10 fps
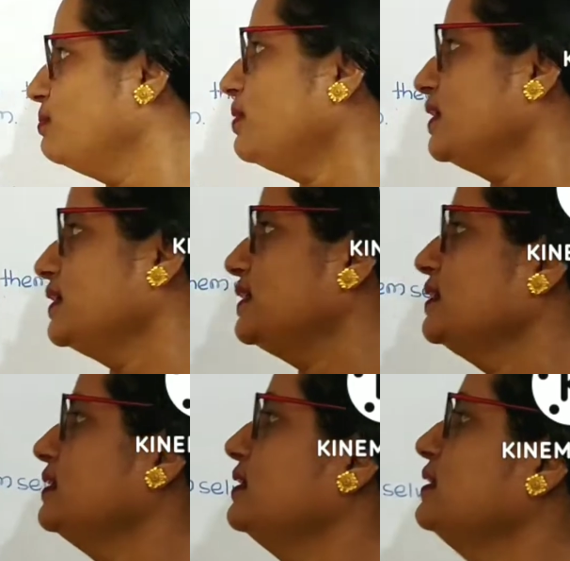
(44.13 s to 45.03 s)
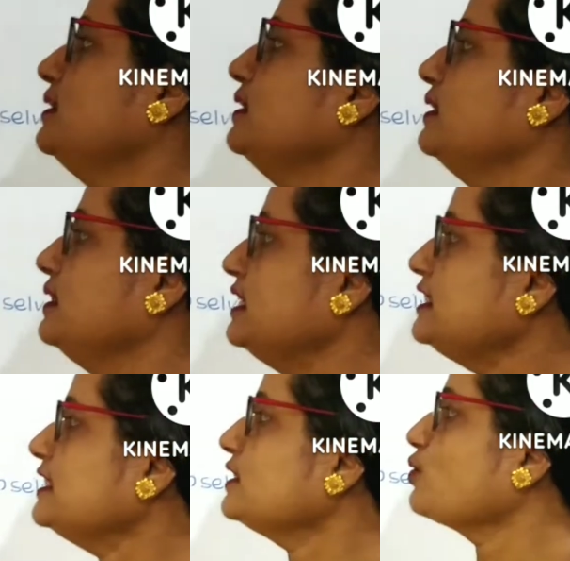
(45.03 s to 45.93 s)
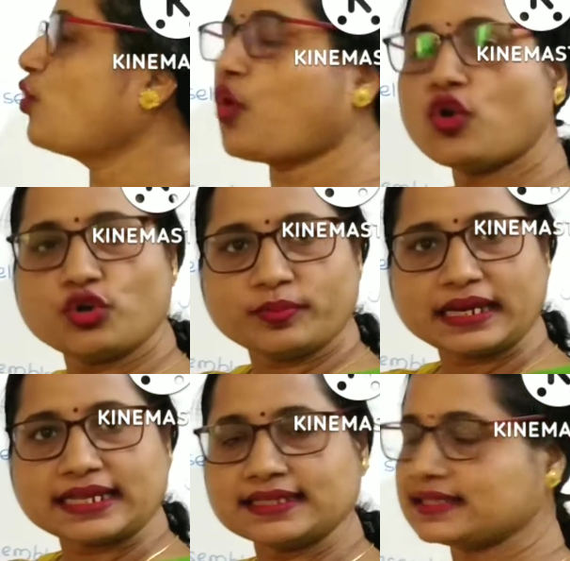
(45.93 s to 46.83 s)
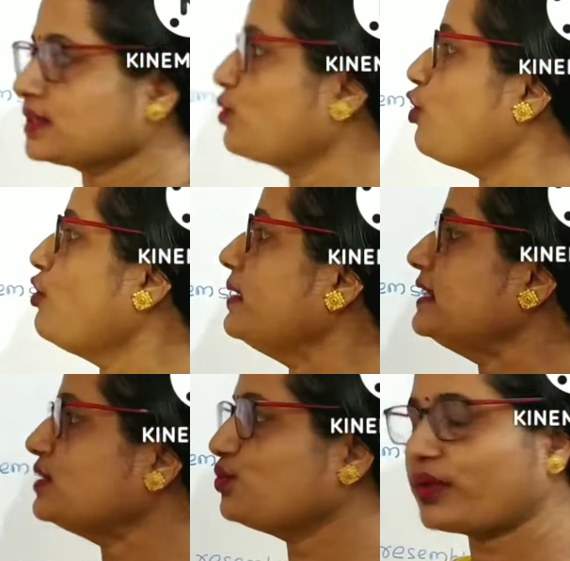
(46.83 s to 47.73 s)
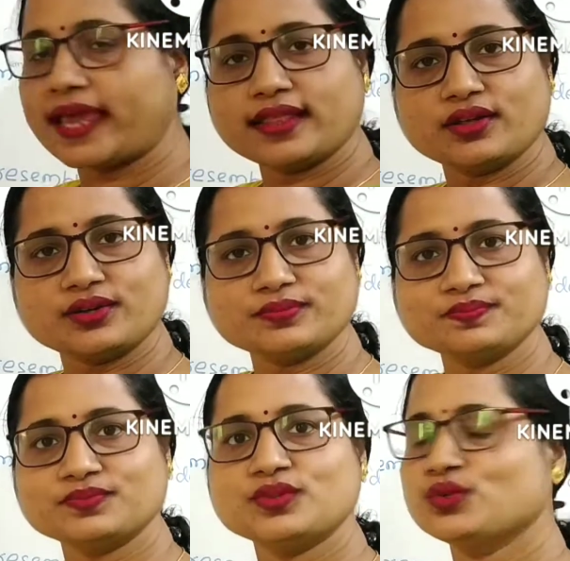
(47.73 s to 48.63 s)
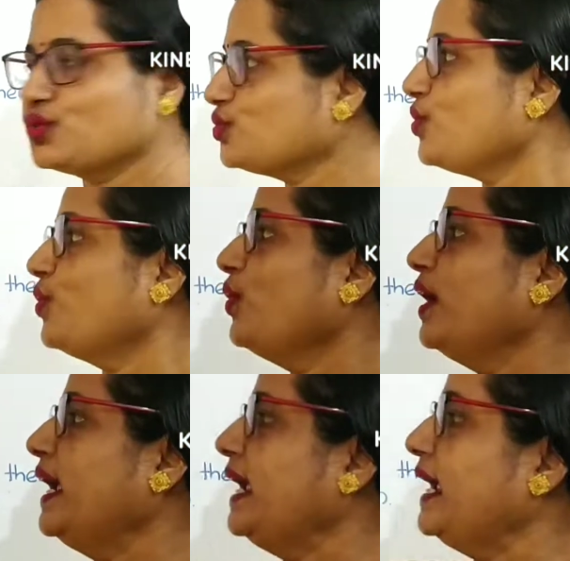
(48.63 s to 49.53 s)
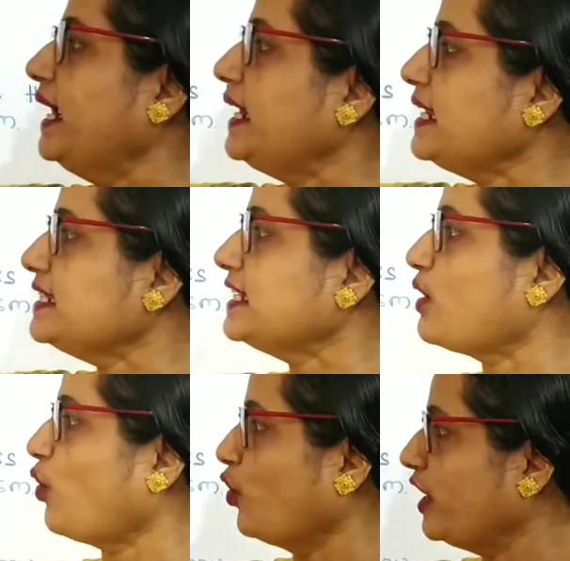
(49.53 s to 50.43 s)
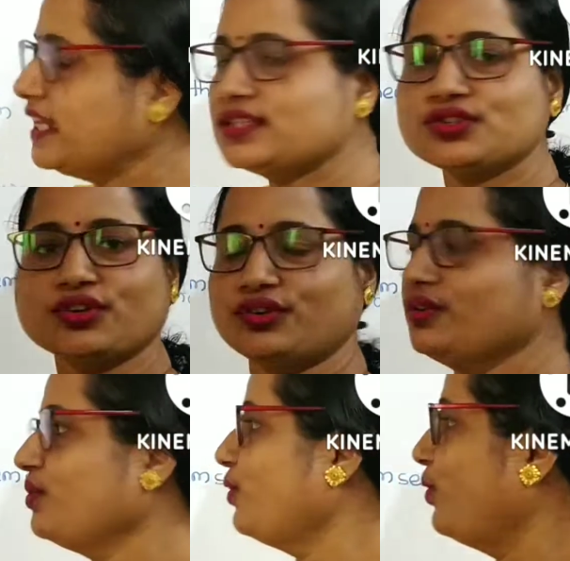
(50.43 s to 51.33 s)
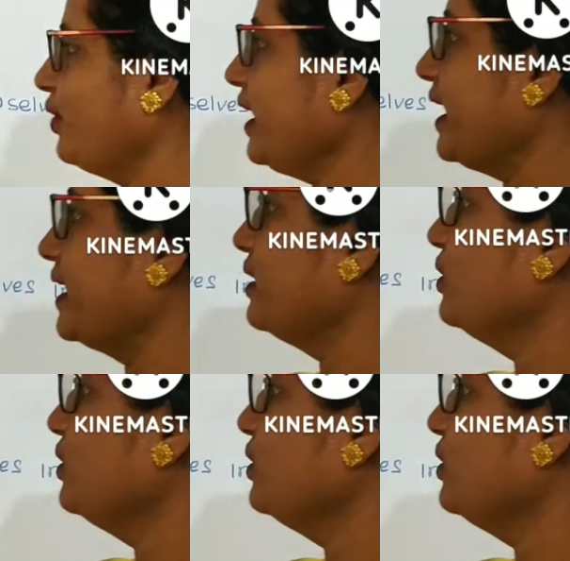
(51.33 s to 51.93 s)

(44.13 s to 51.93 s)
But this is codominance. Co means together. So, it is a condition where